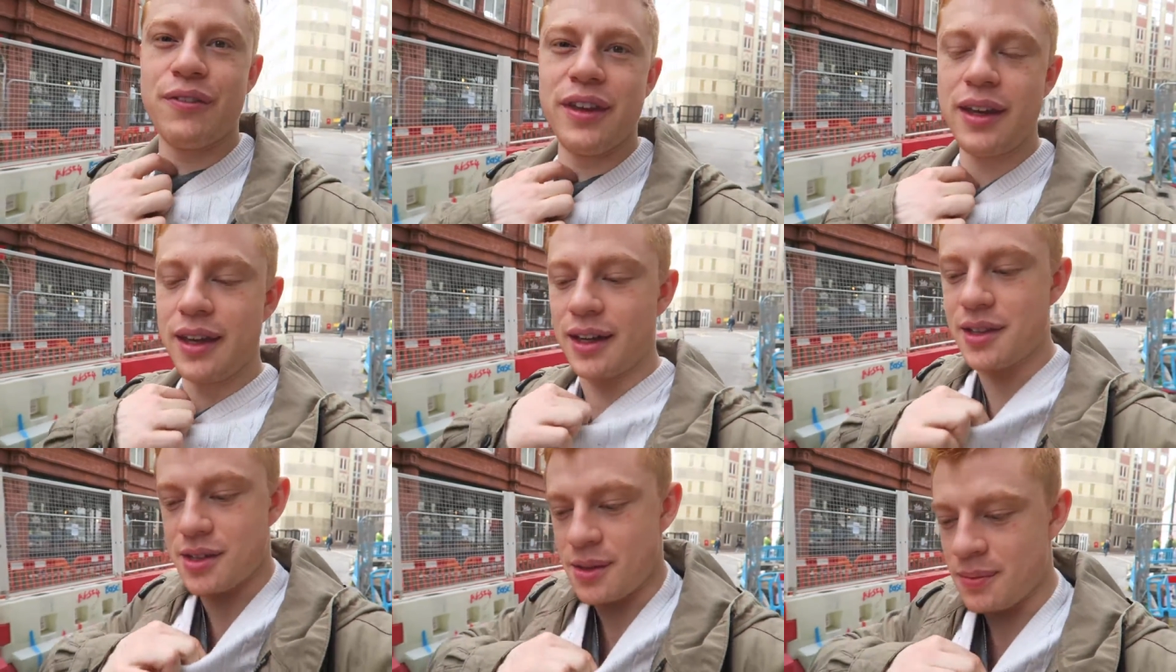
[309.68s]
the
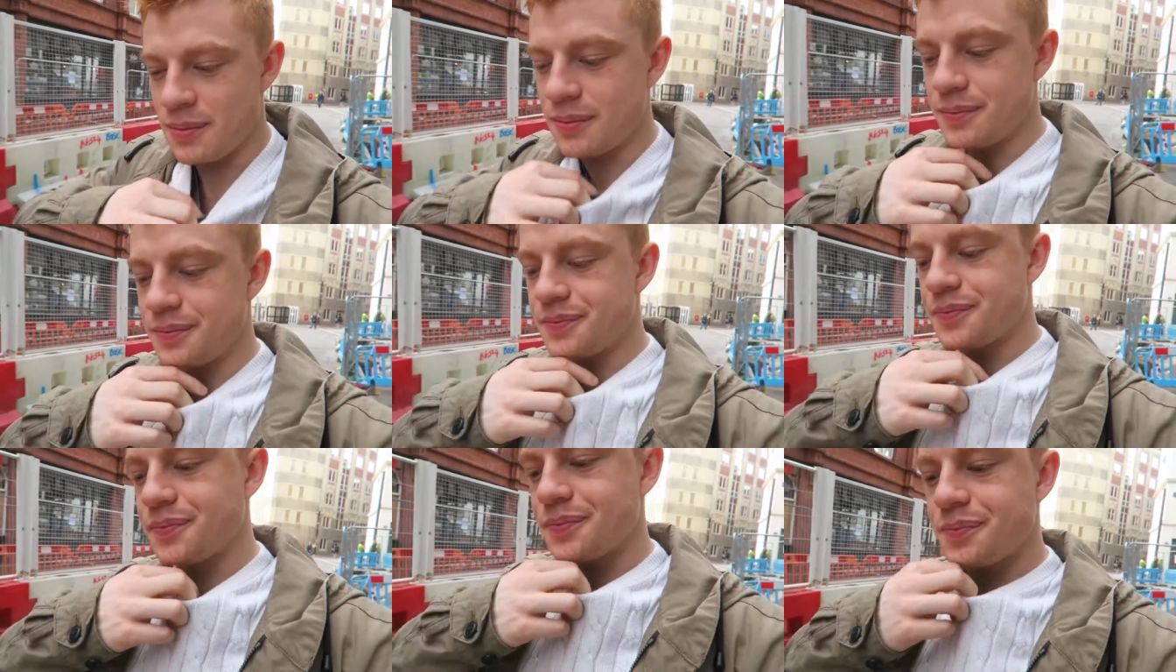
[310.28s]
veganism,
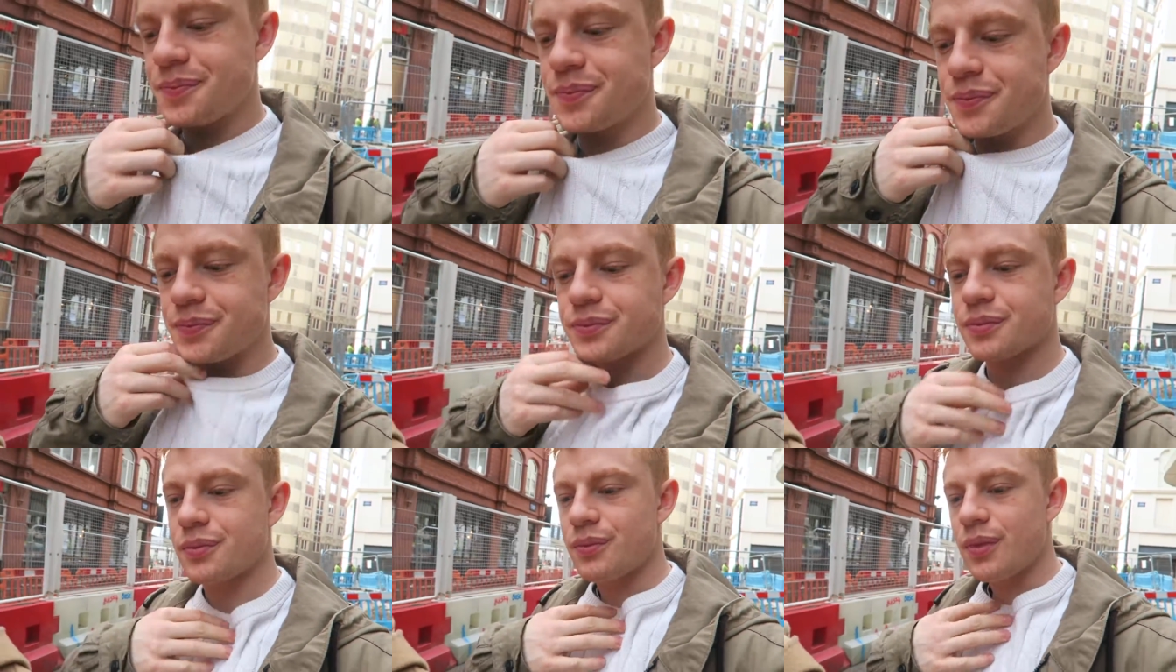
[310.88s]

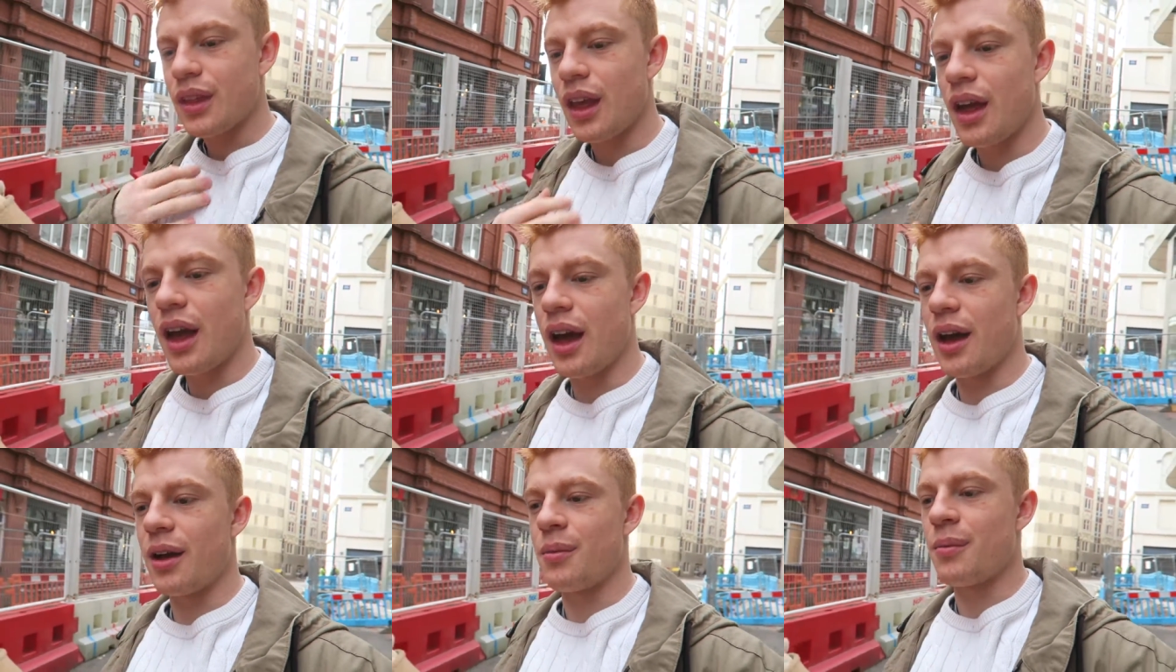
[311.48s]

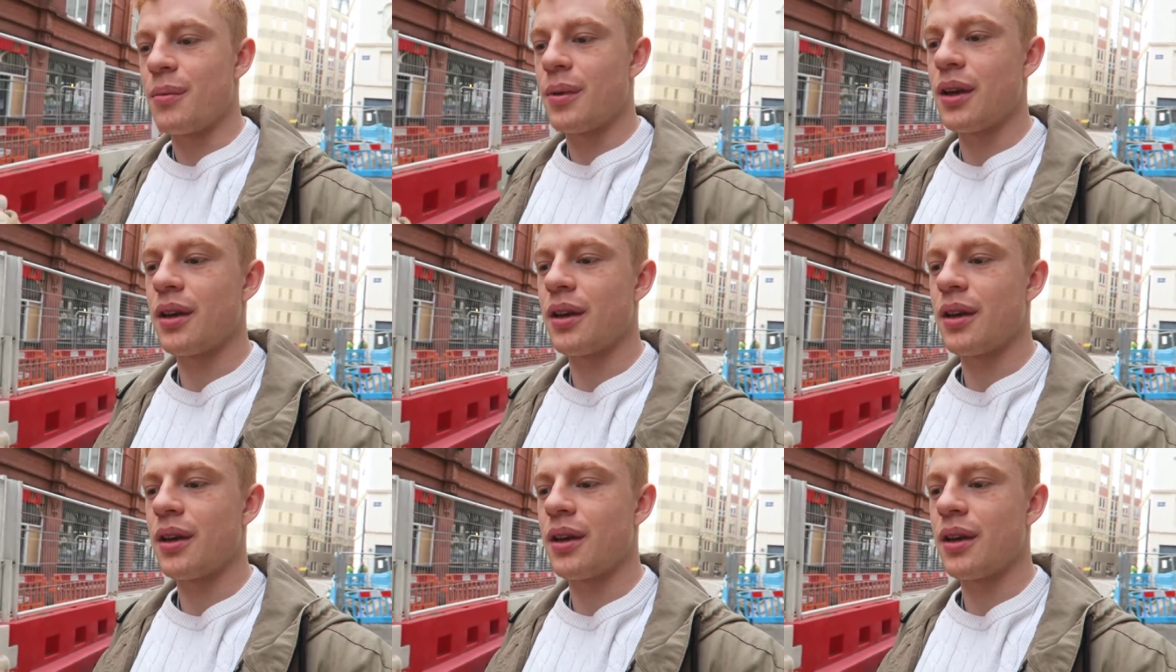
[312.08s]
um,